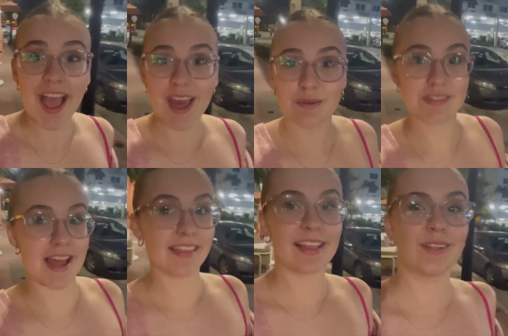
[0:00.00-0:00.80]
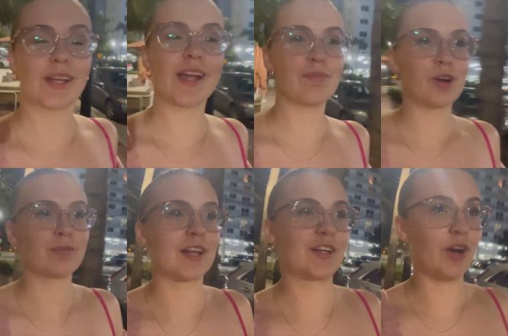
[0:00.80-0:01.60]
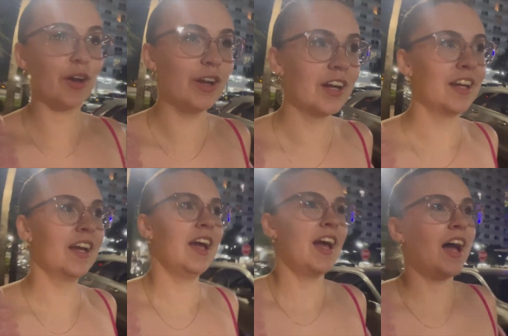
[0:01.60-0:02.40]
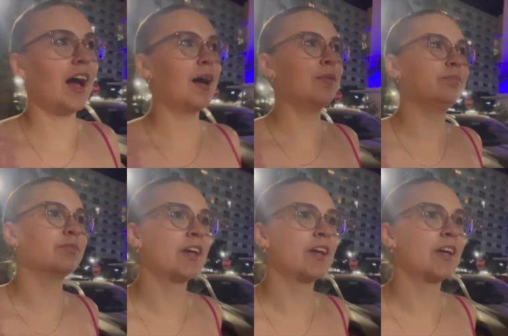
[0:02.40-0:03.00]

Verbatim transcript: and I'm standing there looking up where I'm gonna go. Um,